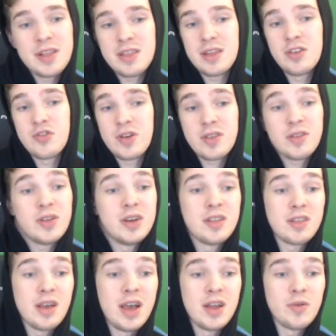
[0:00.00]
think it's interestingly
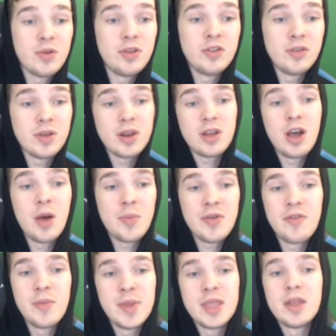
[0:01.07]
designed where you do get a copy
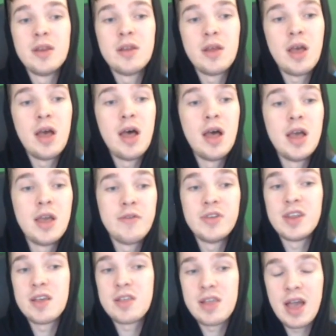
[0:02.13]
of a minion if
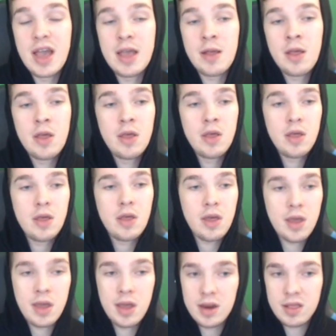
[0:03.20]
it does die.
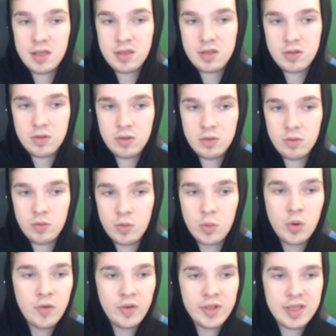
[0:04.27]
And it's
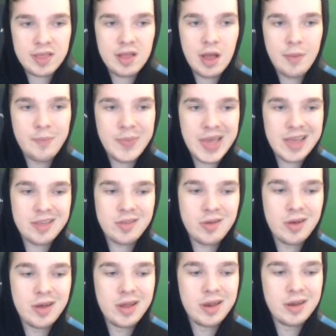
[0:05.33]
removal that's not based
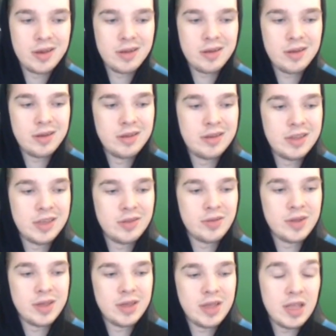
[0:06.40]
on
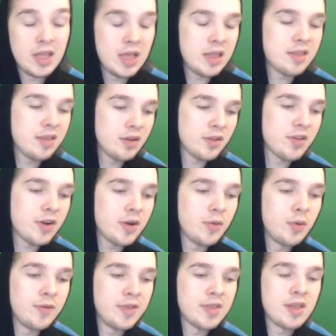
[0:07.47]
dealing... It's single target
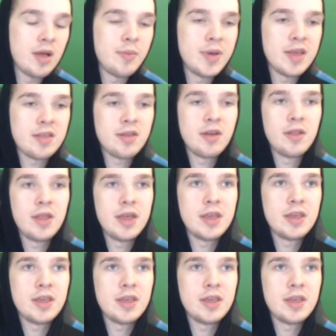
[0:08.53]
removal that's not based on,